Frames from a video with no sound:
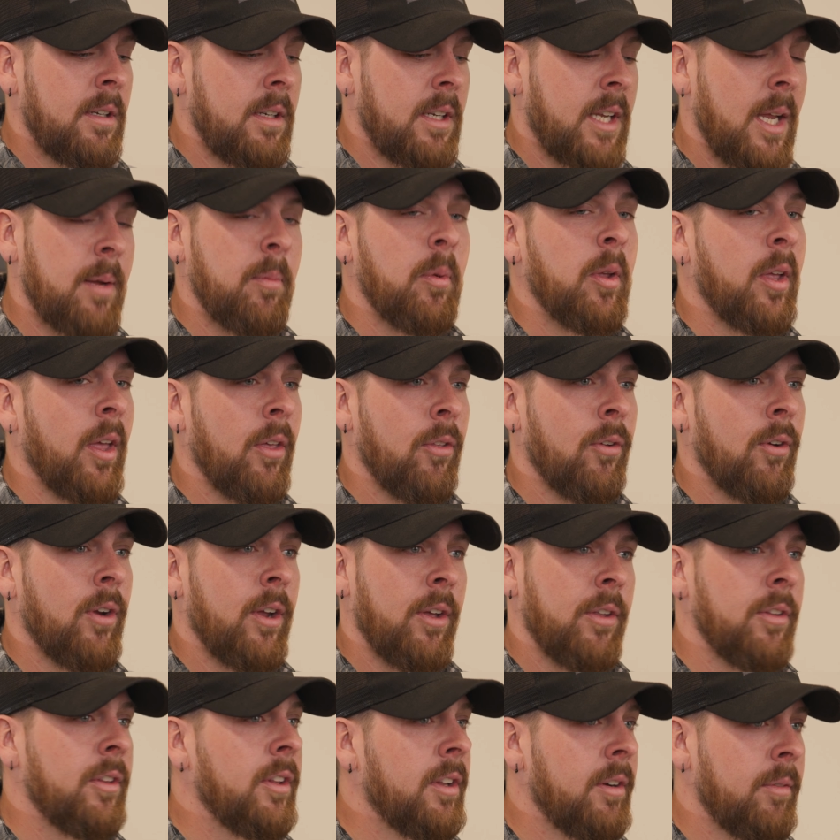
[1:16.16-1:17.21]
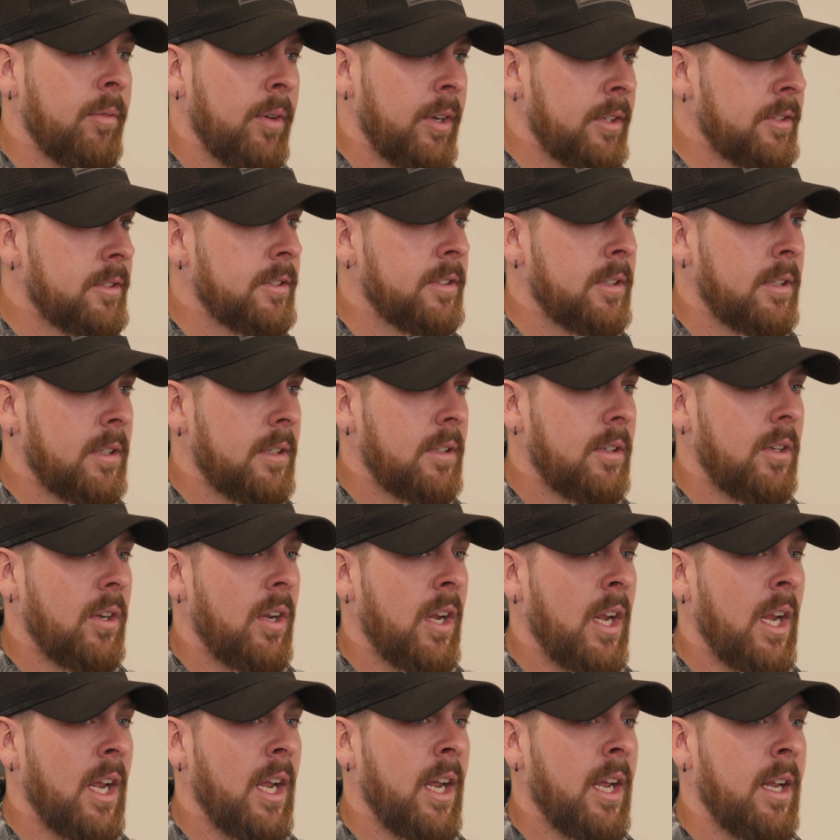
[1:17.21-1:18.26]
came together, held an intervention,
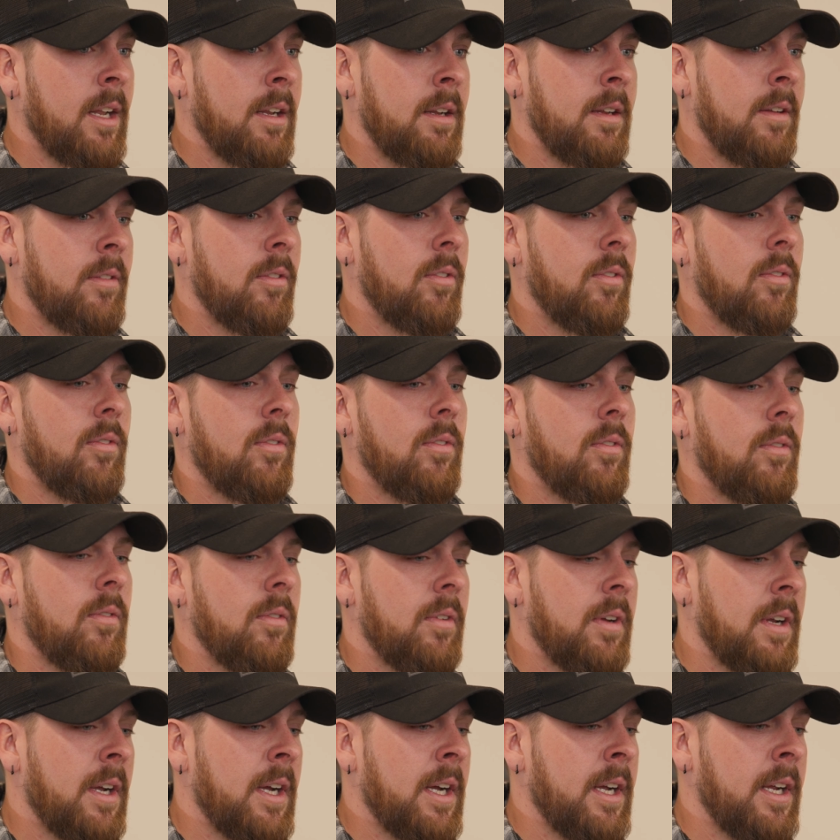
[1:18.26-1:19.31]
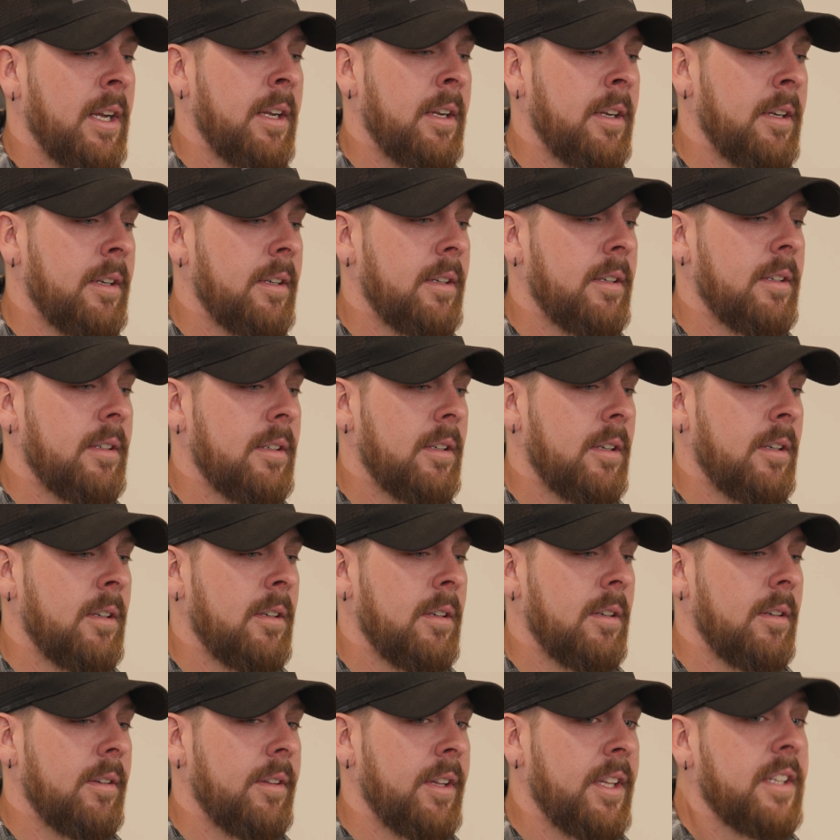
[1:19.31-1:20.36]
and I
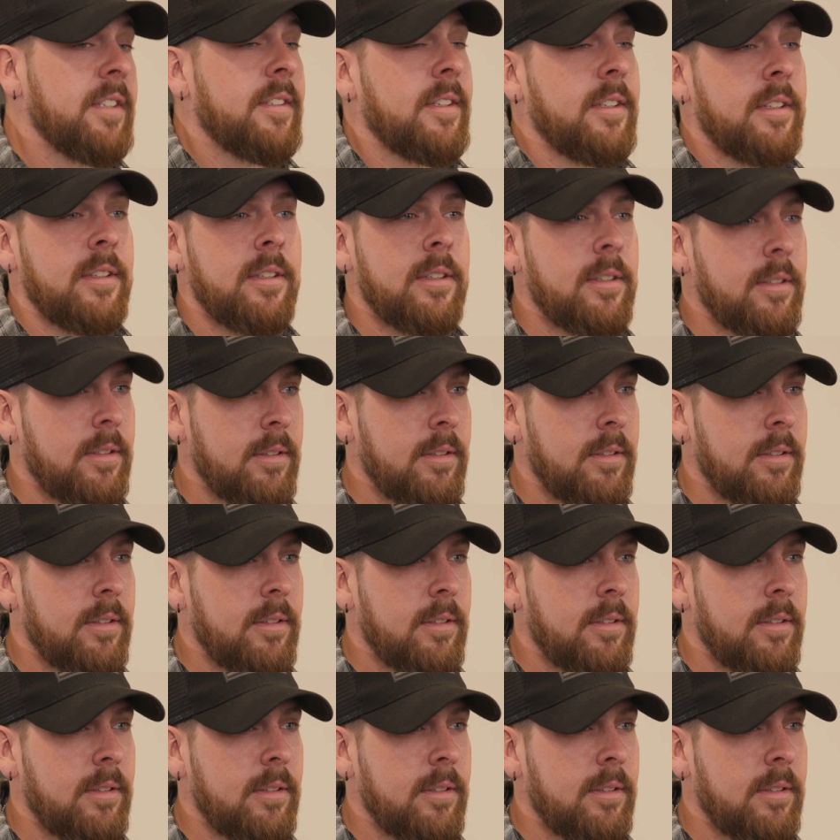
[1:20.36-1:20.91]
listened,